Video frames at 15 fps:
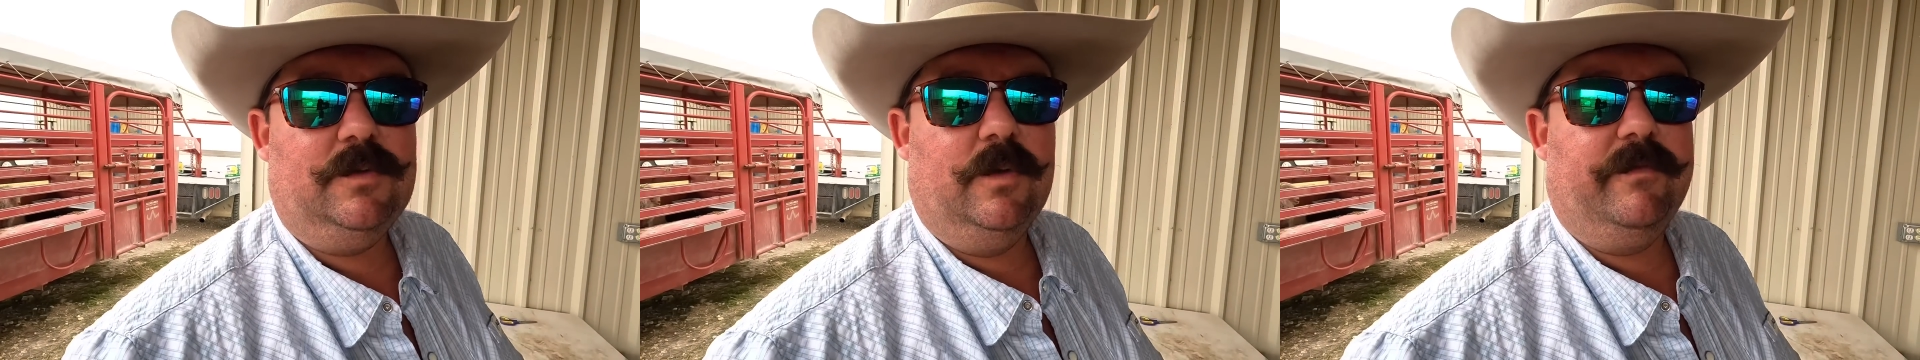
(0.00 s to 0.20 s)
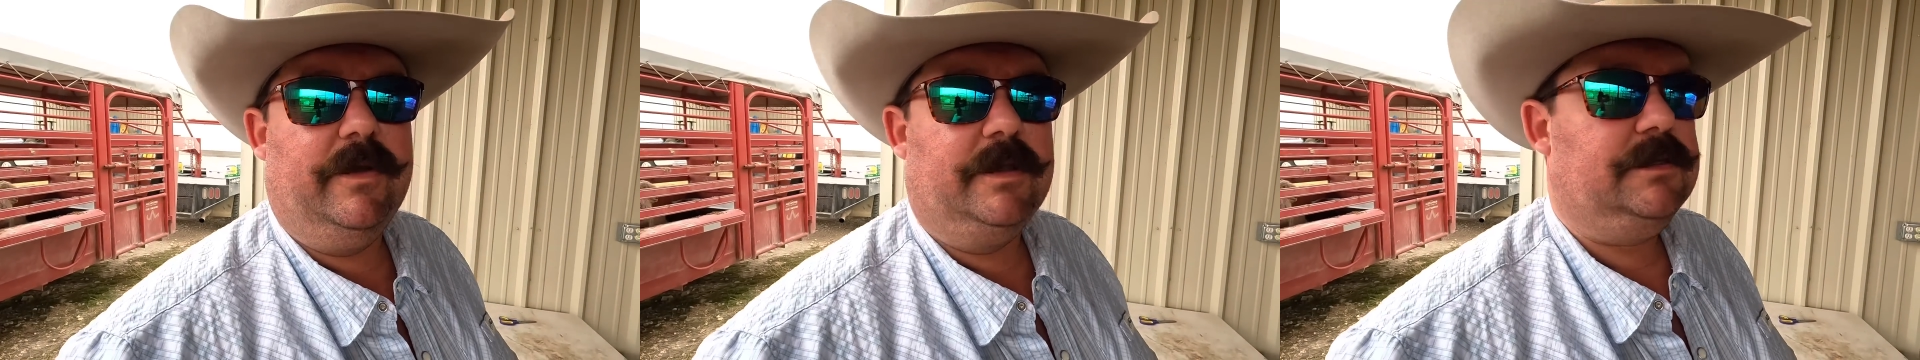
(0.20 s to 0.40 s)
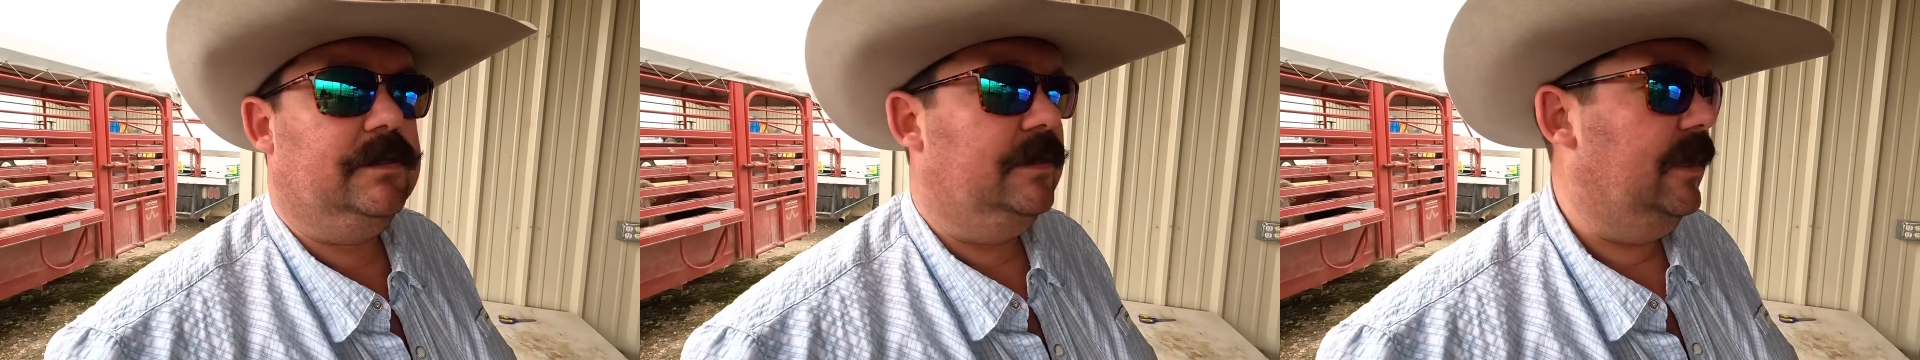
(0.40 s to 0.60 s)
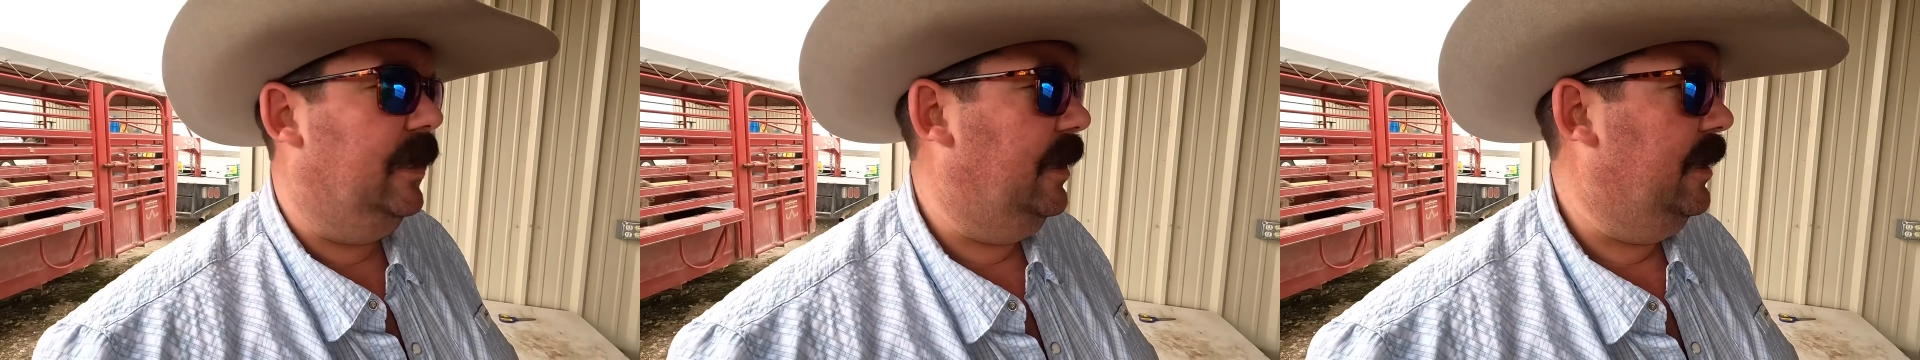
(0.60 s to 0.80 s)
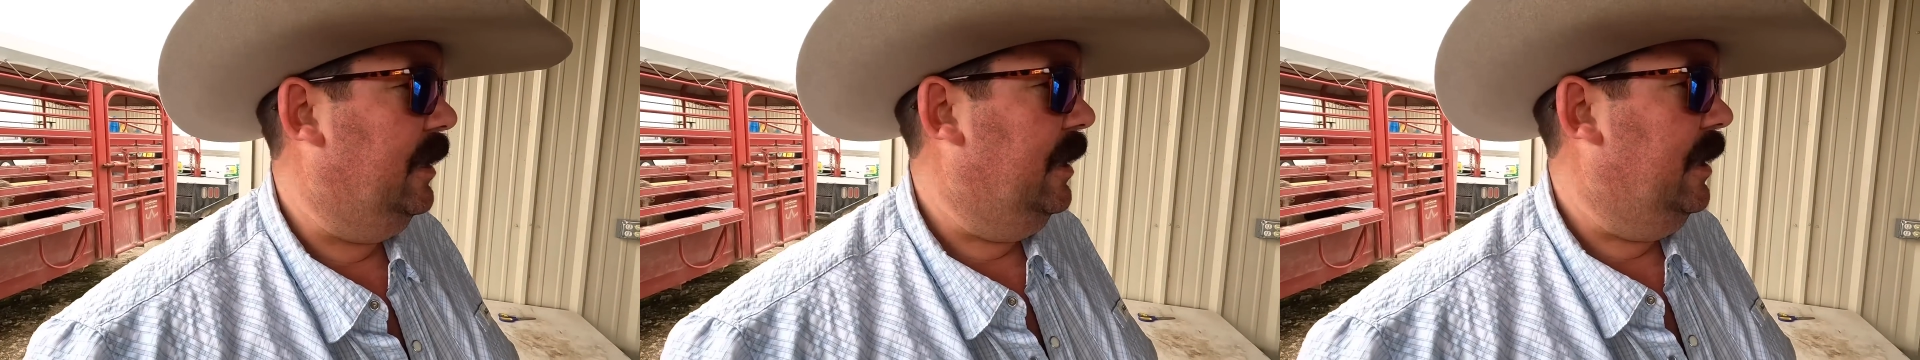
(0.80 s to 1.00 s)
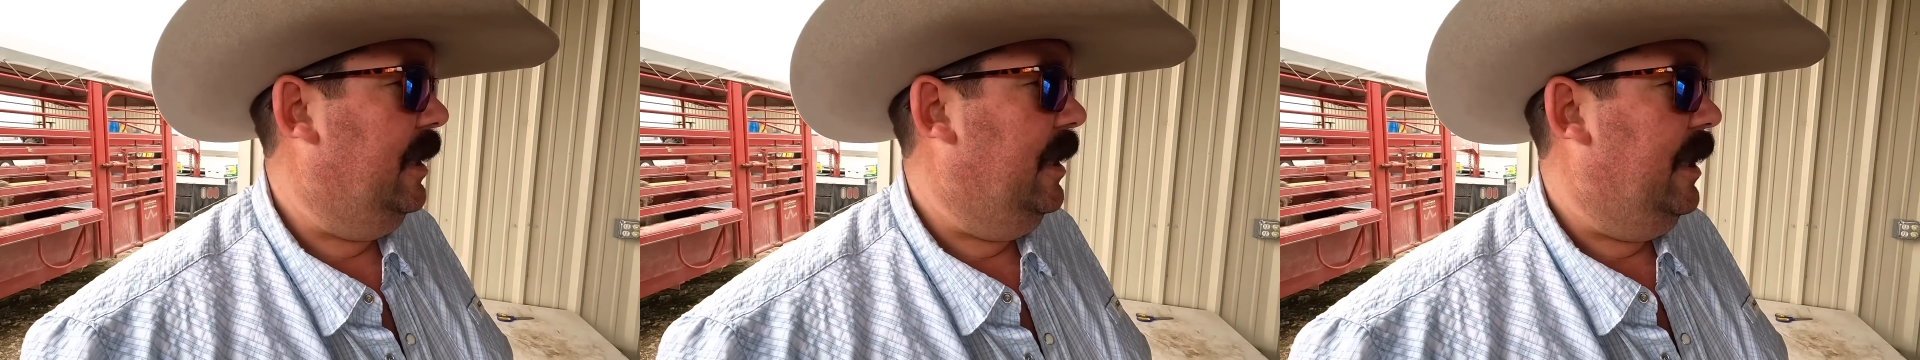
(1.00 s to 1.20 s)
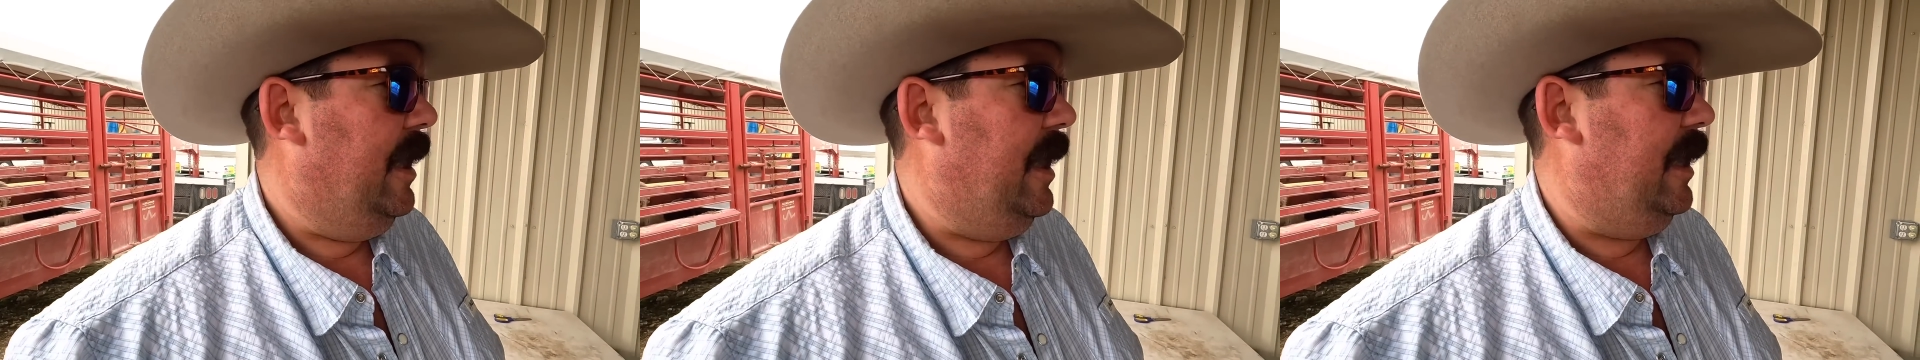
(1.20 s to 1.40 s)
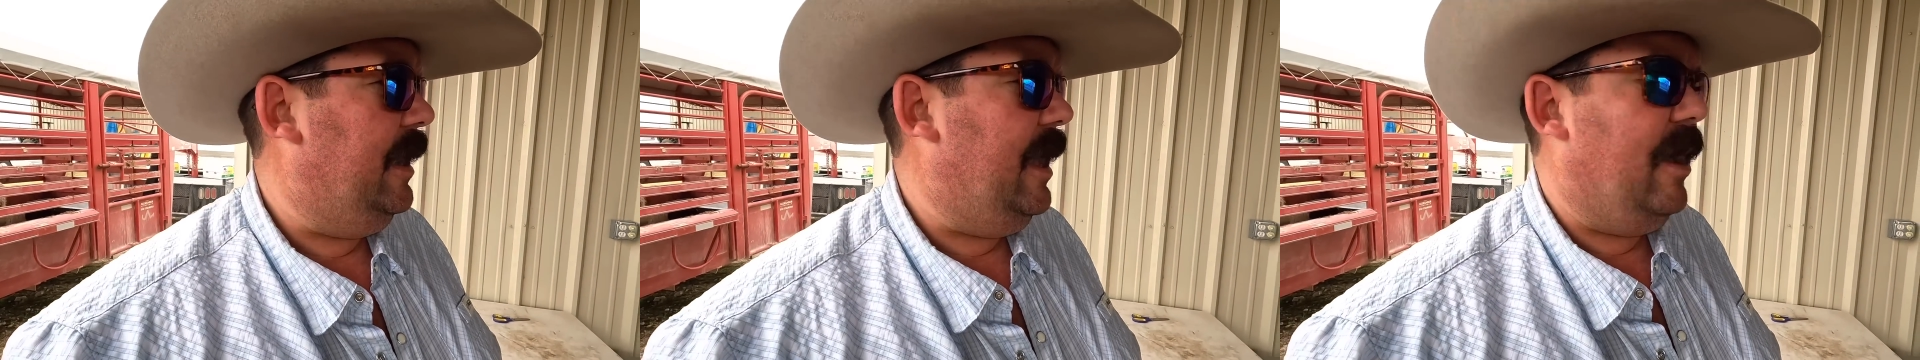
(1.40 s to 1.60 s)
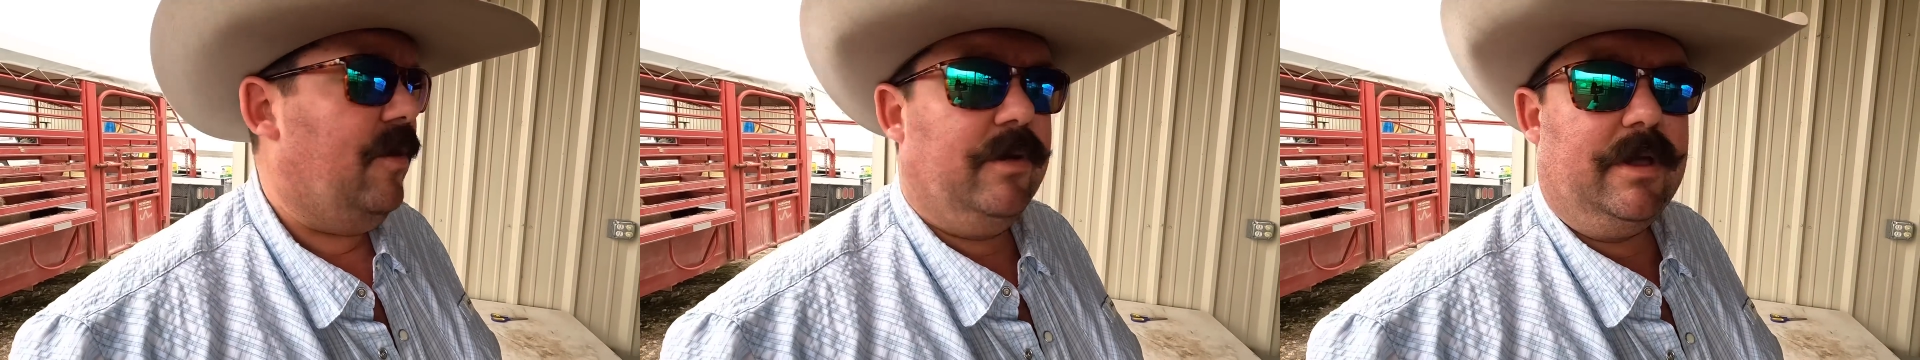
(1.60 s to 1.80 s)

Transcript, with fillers: We're fixing to head out.